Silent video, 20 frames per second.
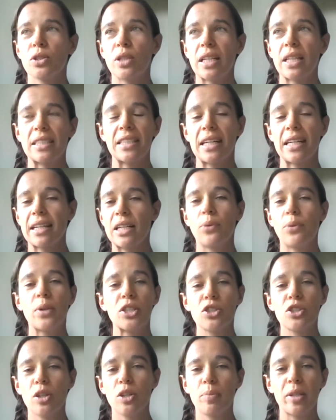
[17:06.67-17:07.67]
exactly
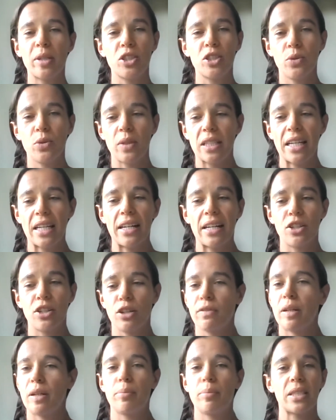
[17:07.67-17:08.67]
which topics you would get
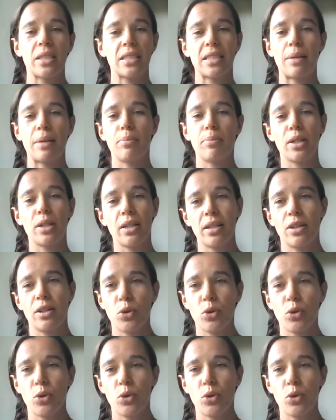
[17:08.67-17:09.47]
November, December,